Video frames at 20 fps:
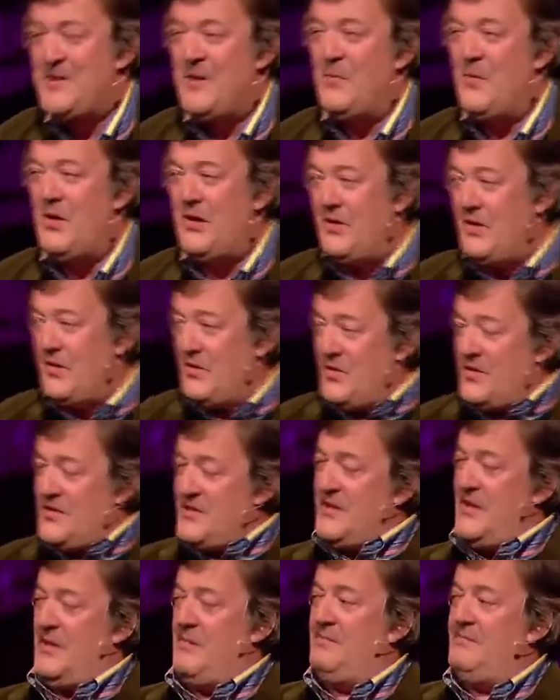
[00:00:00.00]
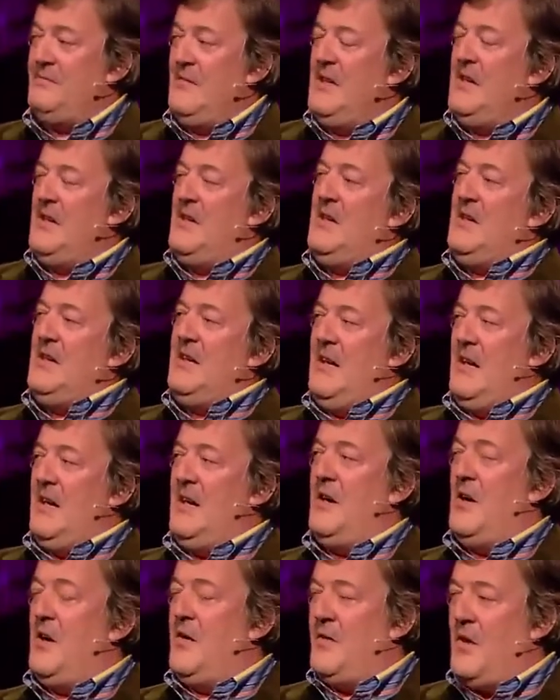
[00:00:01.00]
someone who is
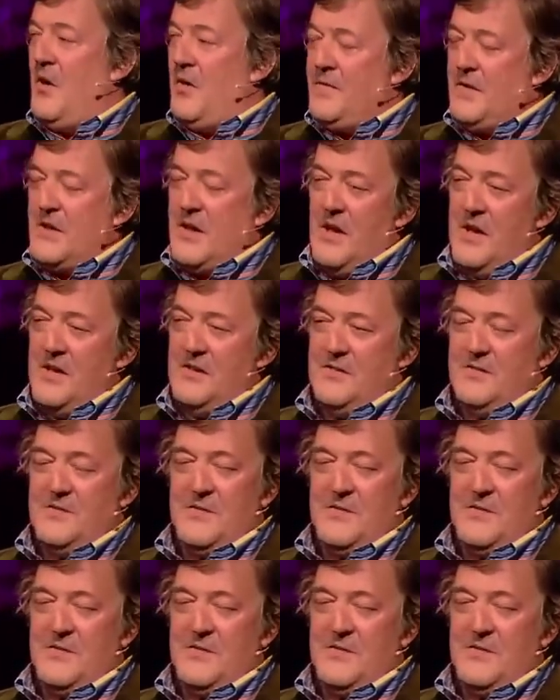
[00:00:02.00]
of a kind